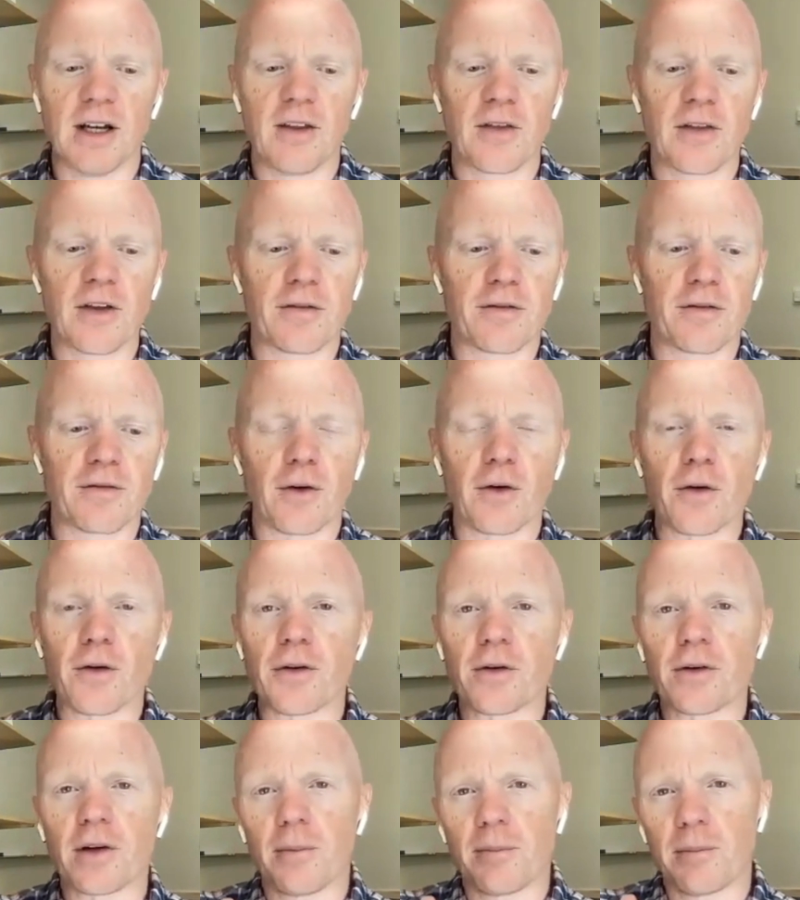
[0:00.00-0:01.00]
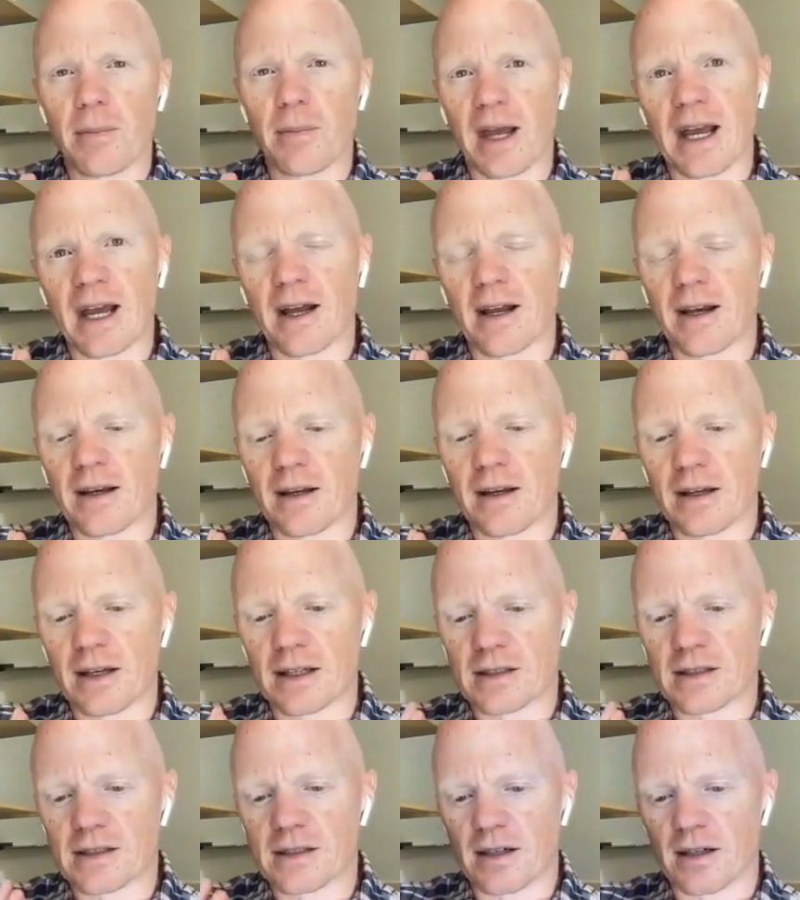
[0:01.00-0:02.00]
the further a man
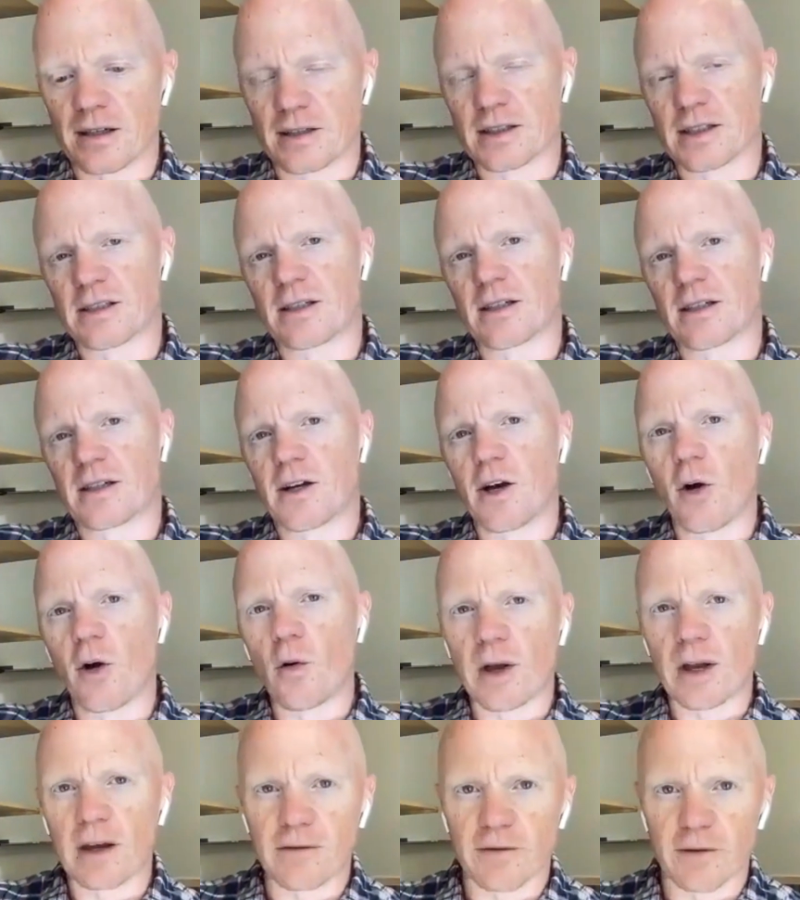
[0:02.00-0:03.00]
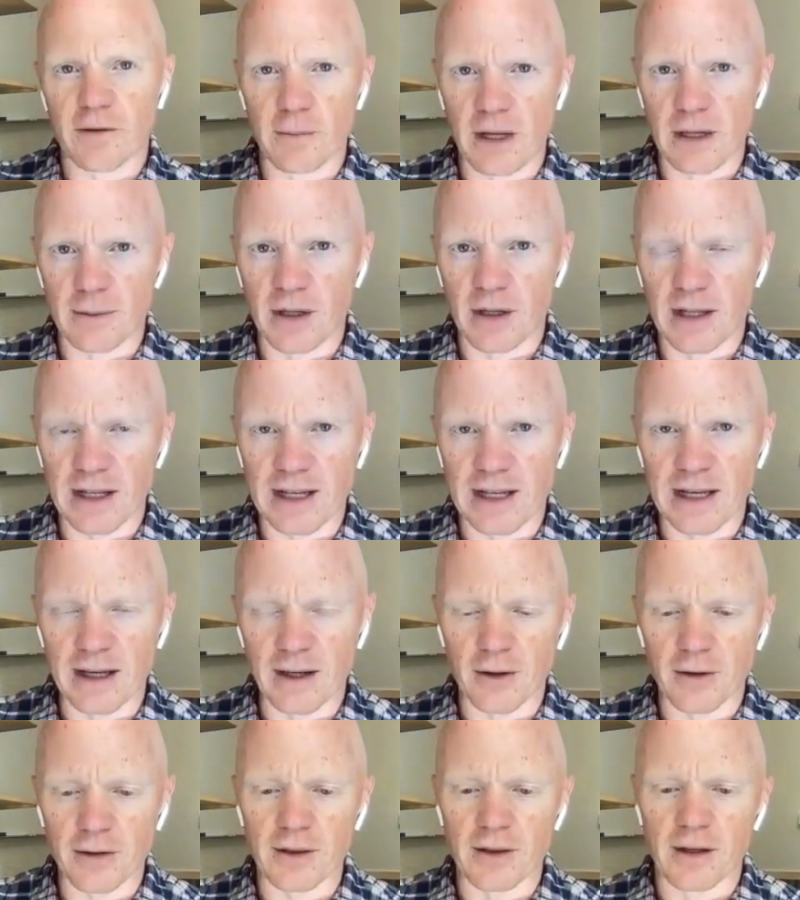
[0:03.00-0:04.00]
is going from metabolic
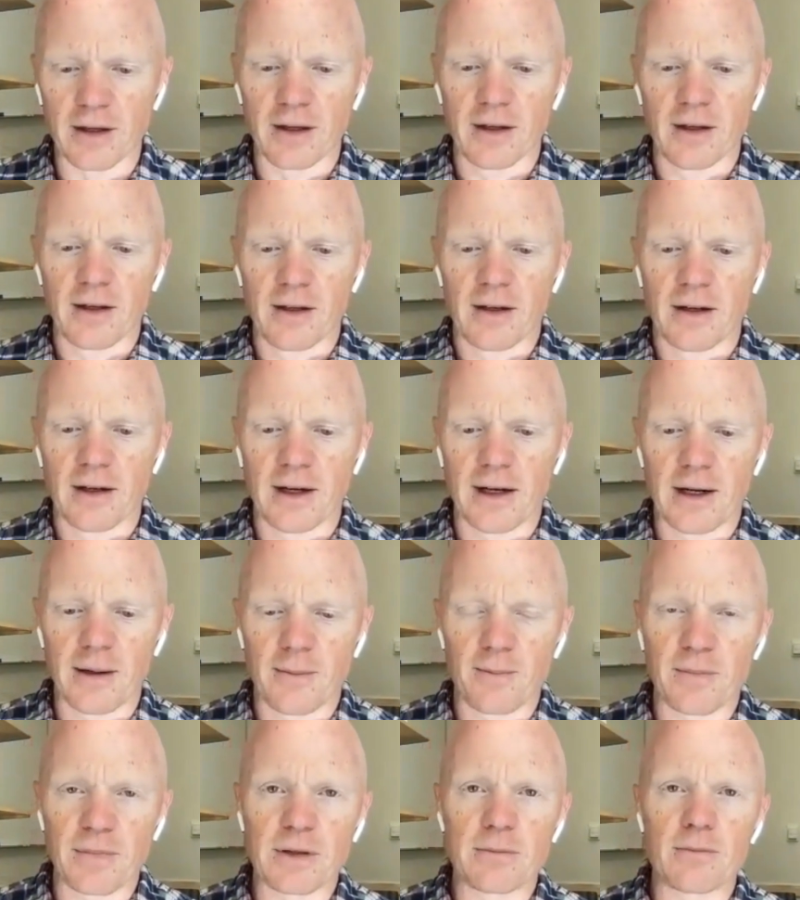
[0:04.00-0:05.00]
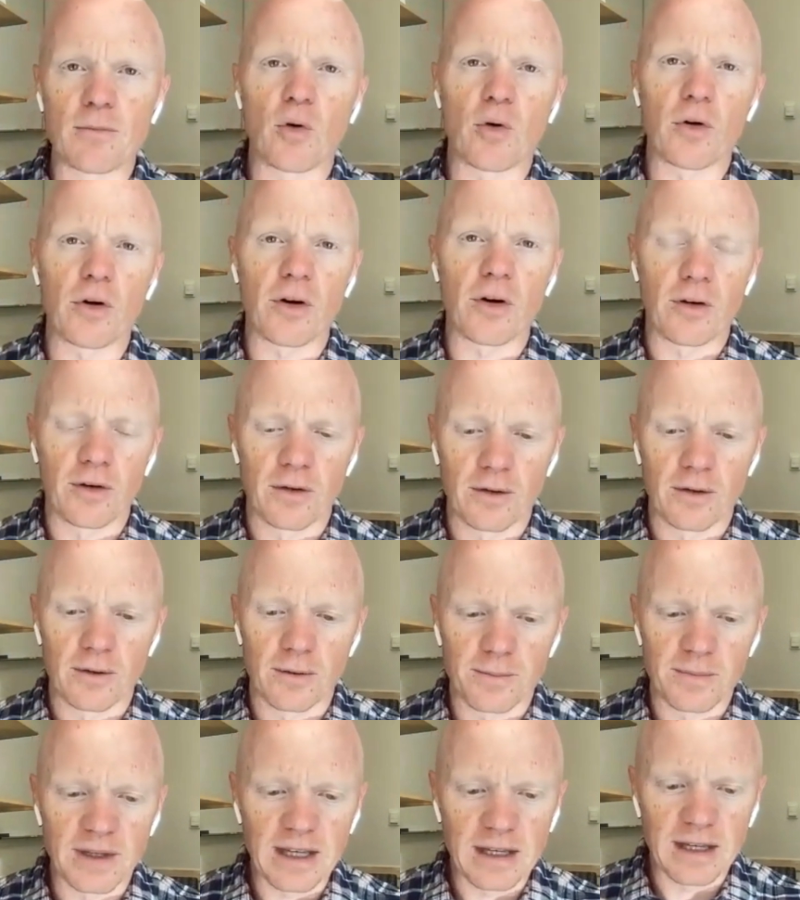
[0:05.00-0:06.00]
health, the more
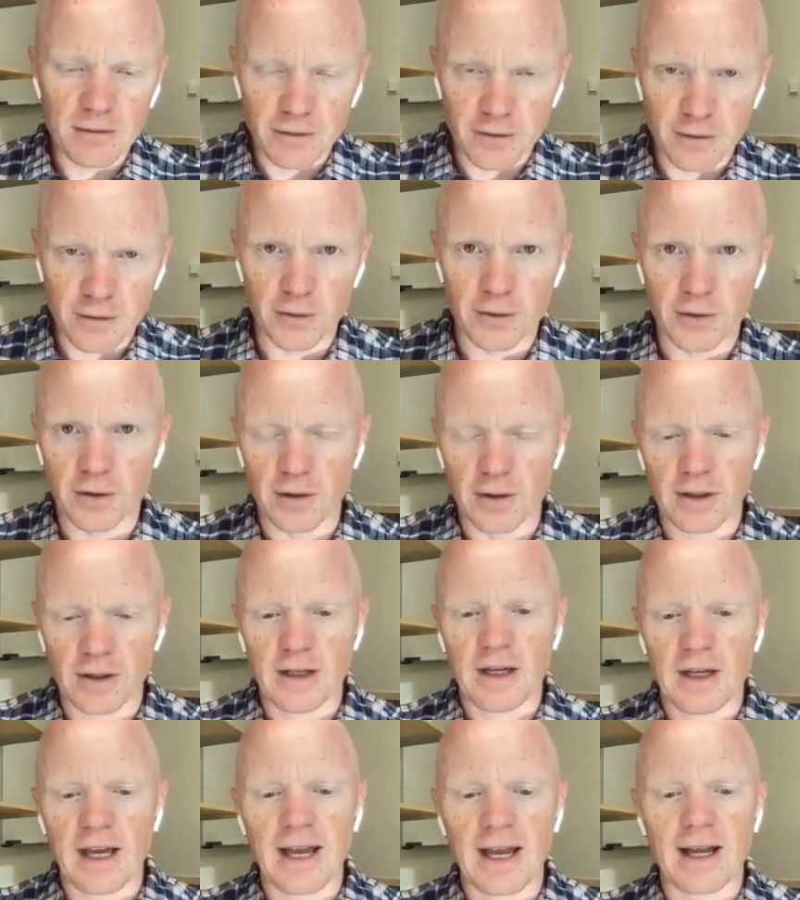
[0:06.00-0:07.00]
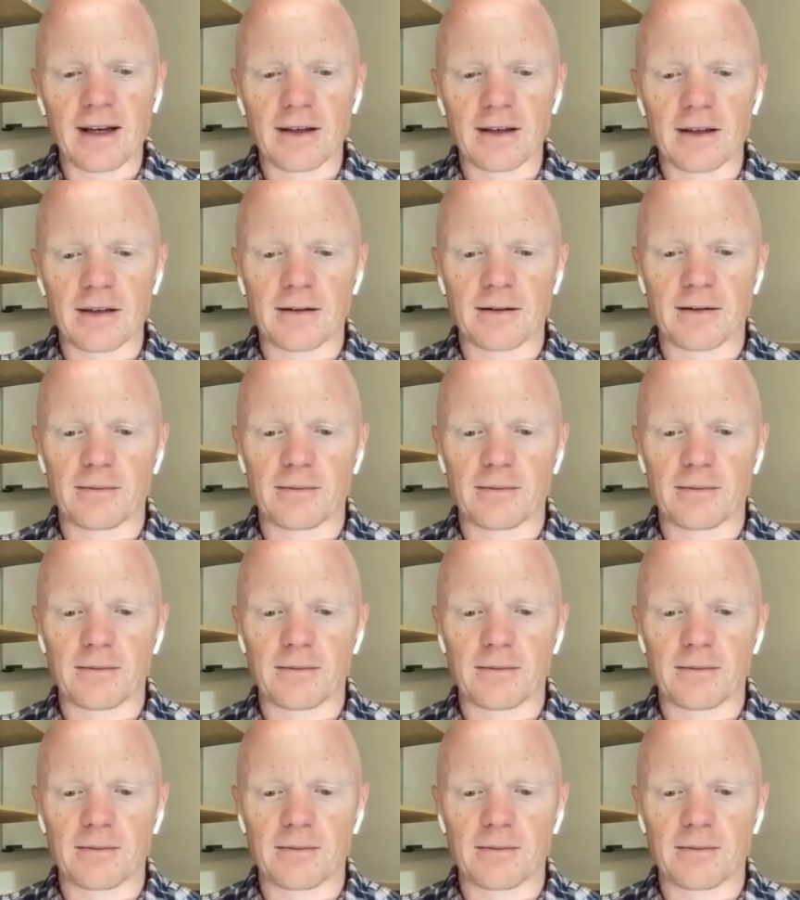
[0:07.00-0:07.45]
infertile and